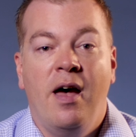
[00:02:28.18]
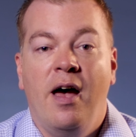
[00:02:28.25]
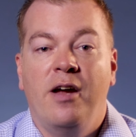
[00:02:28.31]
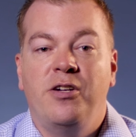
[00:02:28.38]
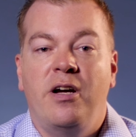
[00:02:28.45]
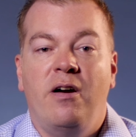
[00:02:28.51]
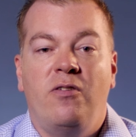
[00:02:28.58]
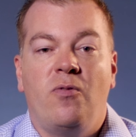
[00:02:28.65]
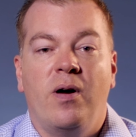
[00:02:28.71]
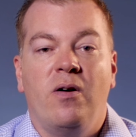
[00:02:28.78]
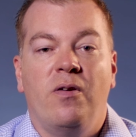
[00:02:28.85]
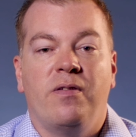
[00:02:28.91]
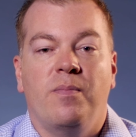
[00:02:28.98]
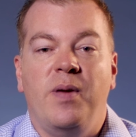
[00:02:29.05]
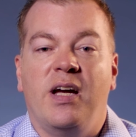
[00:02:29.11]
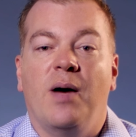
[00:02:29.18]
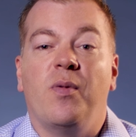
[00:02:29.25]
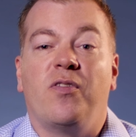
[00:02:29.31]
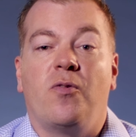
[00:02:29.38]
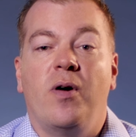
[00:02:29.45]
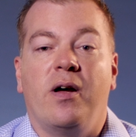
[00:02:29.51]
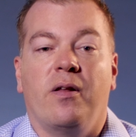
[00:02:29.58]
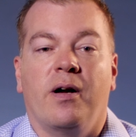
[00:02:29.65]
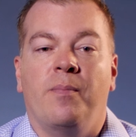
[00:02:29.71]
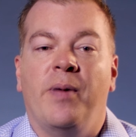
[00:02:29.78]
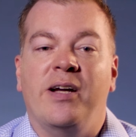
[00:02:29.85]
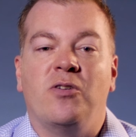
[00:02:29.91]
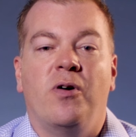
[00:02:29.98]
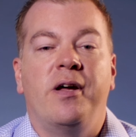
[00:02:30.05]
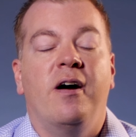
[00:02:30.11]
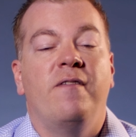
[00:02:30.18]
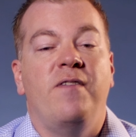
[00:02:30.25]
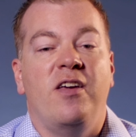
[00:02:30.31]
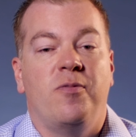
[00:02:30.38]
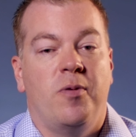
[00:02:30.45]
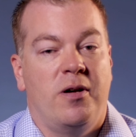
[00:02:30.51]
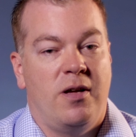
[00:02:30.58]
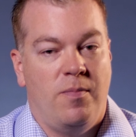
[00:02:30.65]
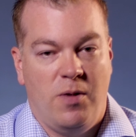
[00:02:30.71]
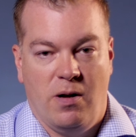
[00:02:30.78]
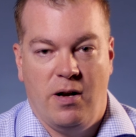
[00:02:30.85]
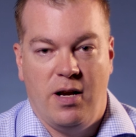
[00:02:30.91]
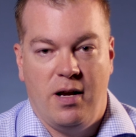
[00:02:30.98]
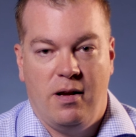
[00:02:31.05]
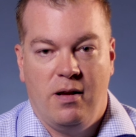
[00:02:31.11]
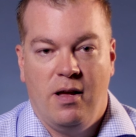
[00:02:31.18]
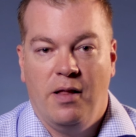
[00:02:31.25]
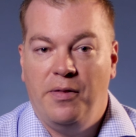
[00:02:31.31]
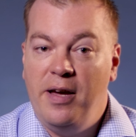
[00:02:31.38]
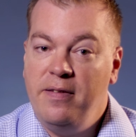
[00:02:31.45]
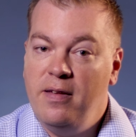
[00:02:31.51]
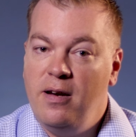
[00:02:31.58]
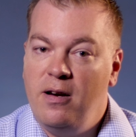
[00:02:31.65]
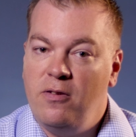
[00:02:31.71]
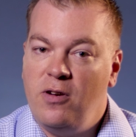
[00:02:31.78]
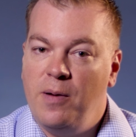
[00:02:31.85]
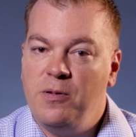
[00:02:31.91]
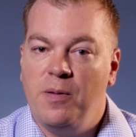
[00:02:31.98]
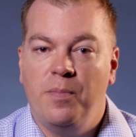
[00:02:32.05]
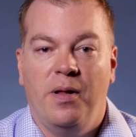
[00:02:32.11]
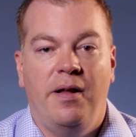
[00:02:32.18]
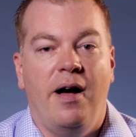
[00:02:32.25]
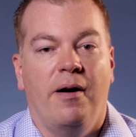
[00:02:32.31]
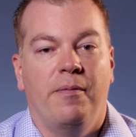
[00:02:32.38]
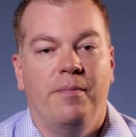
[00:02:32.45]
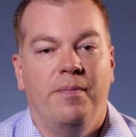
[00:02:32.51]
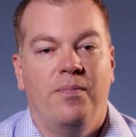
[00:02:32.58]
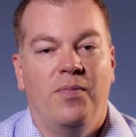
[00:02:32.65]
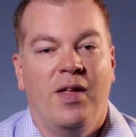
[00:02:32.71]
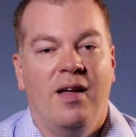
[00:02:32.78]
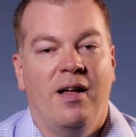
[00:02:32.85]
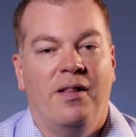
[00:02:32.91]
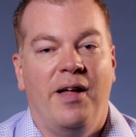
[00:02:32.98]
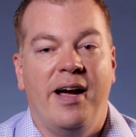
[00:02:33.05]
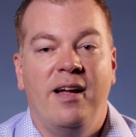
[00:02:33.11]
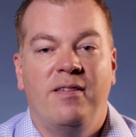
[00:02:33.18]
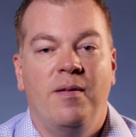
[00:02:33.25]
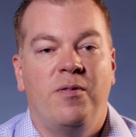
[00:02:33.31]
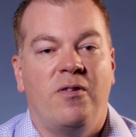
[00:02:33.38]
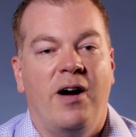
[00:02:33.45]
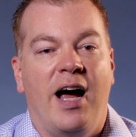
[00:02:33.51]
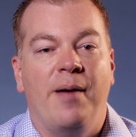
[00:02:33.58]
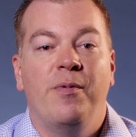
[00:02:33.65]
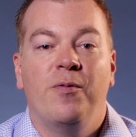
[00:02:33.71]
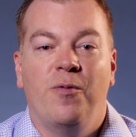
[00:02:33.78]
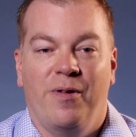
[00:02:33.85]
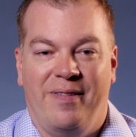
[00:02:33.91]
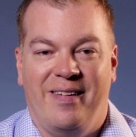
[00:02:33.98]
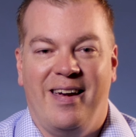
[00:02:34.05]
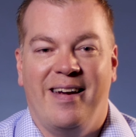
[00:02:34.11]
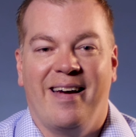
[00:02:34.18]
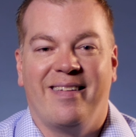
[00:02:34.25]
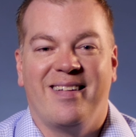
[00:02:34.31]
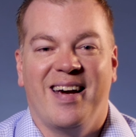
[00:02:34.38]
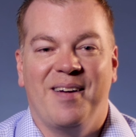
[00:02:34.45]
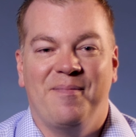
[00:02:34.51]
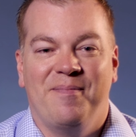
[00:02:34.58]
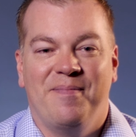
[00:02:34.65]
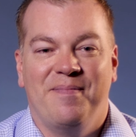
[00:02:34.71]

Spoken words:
Share your Squiggles and become a Squiggler by joining our Facebook community. Links in the description below. Like and subscribe. We'll see you next time.